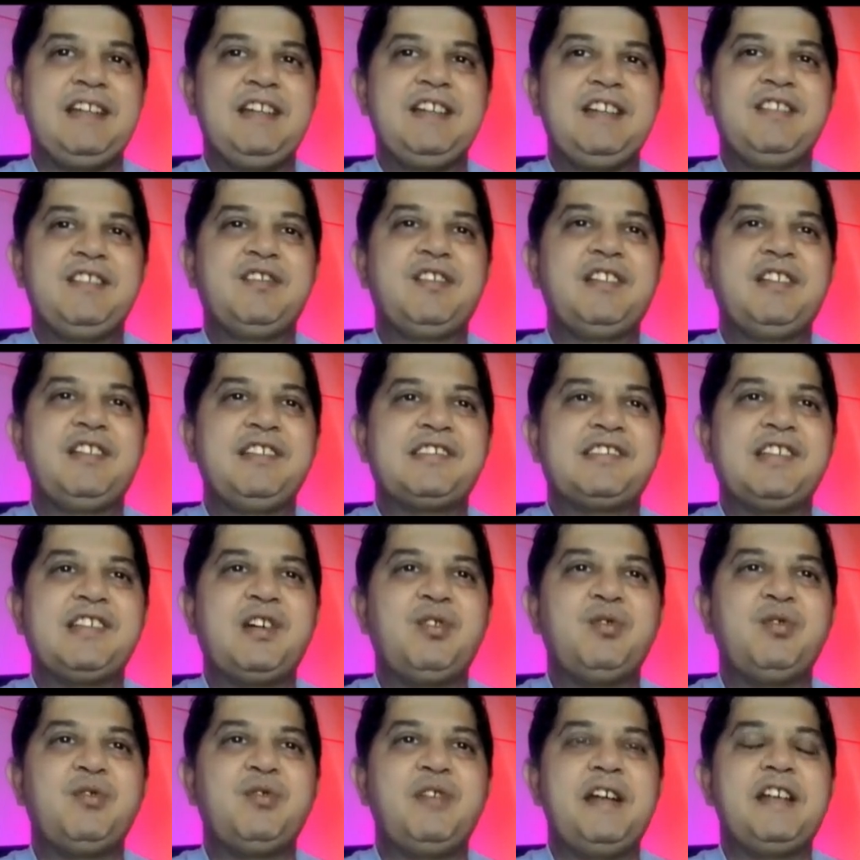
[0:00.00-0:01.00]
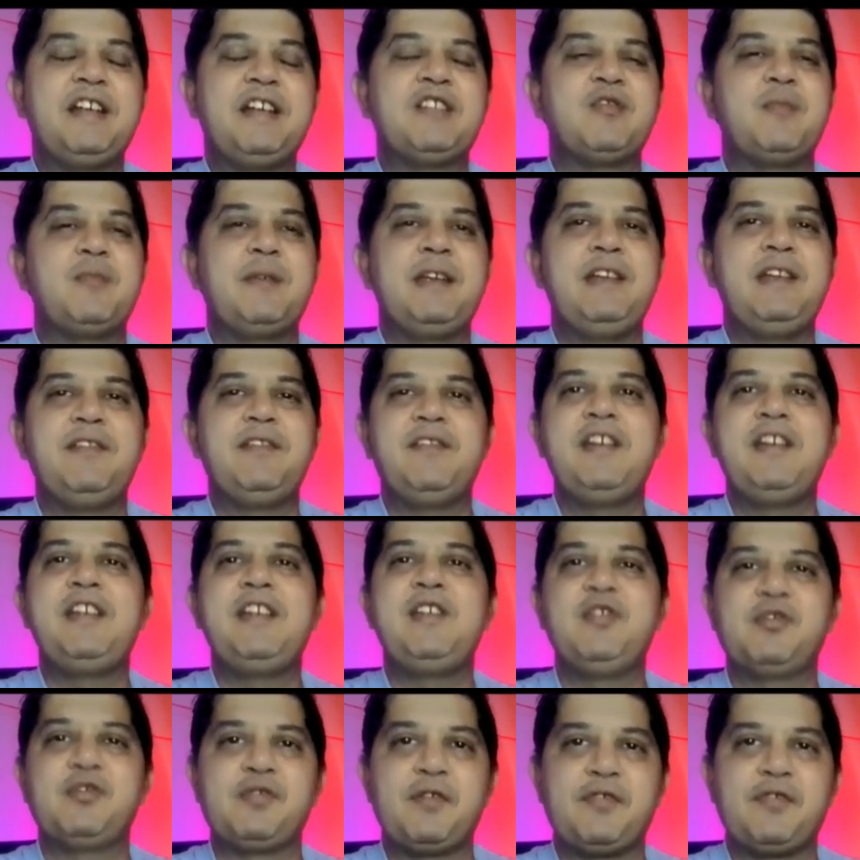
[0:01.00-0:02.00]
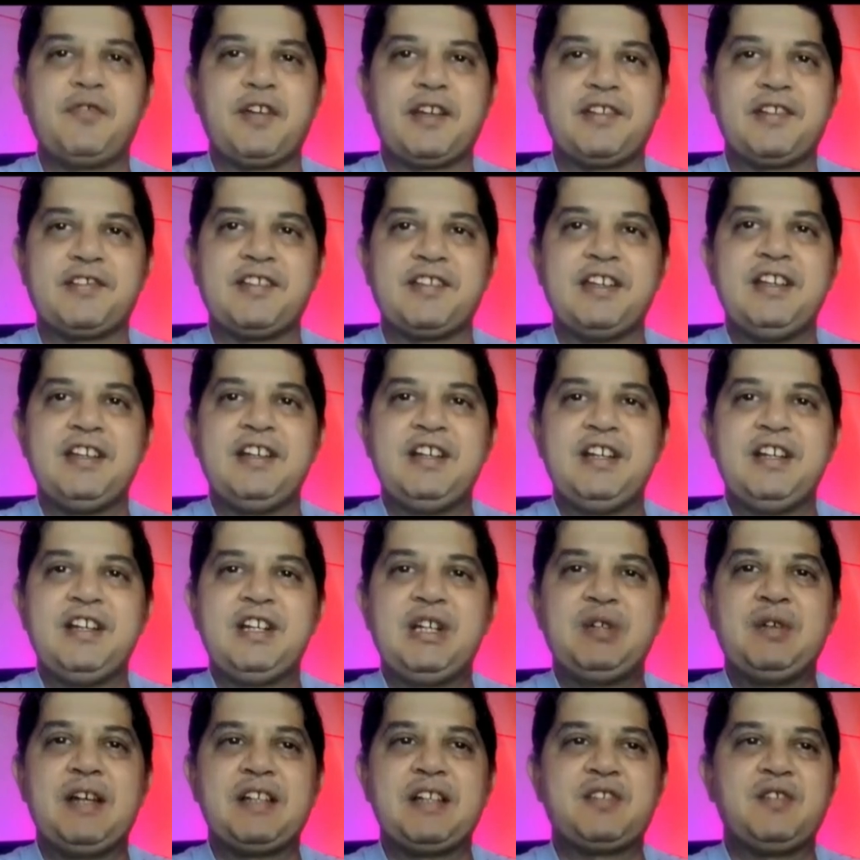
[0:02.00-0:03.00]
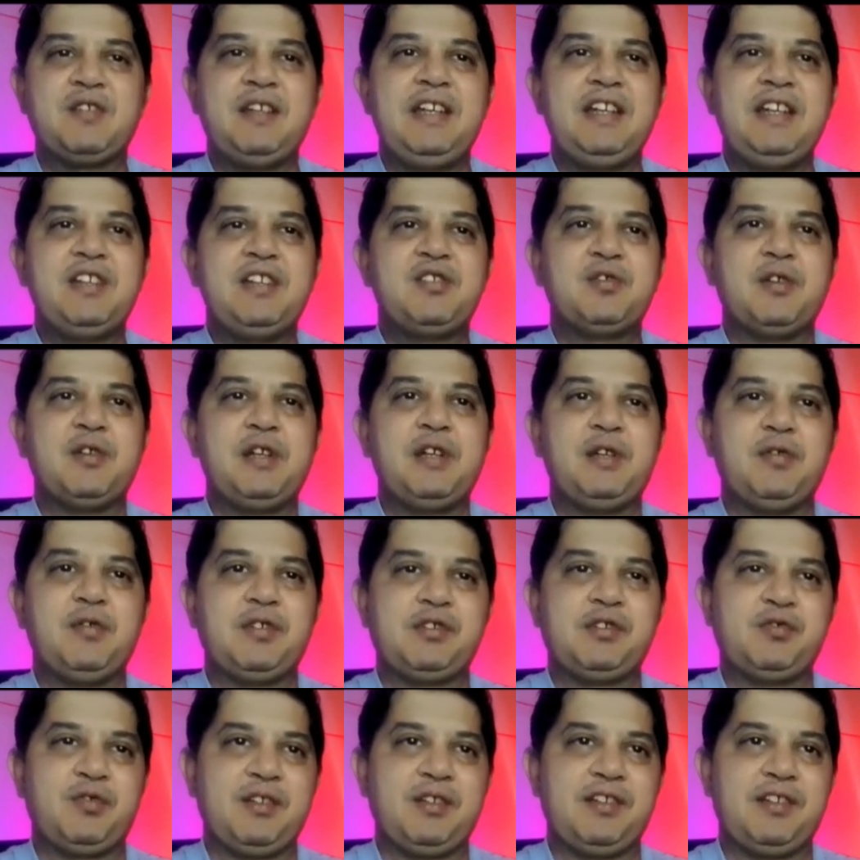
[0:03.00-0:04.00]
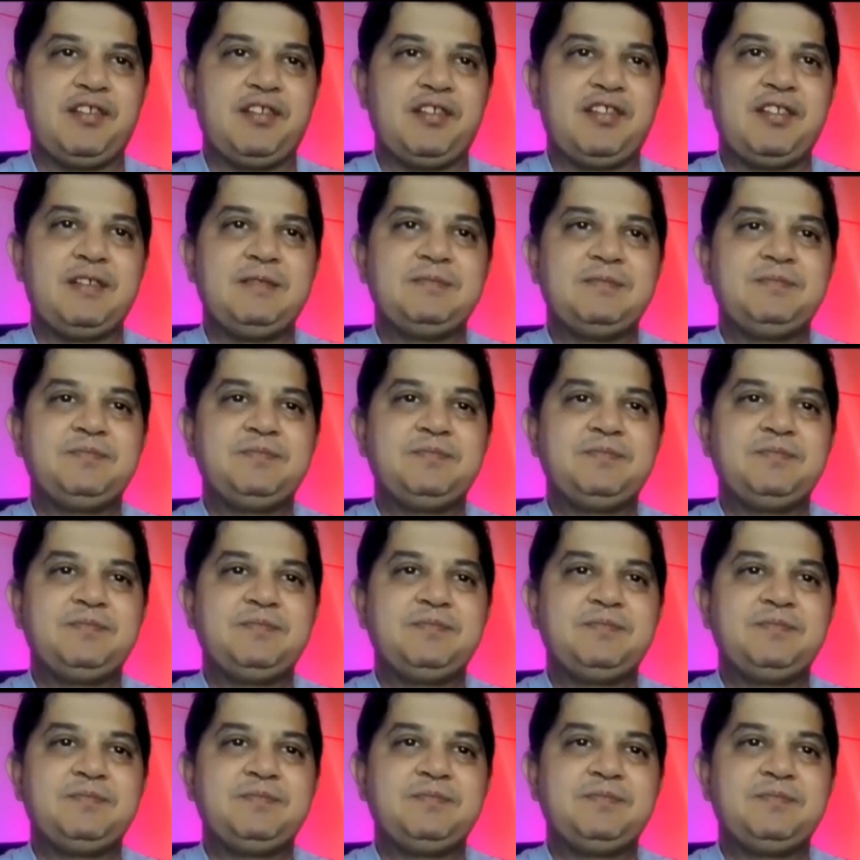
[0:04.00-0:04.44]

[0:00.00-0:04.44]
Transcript: So this is how it will be very useful for us to actually show it to our students.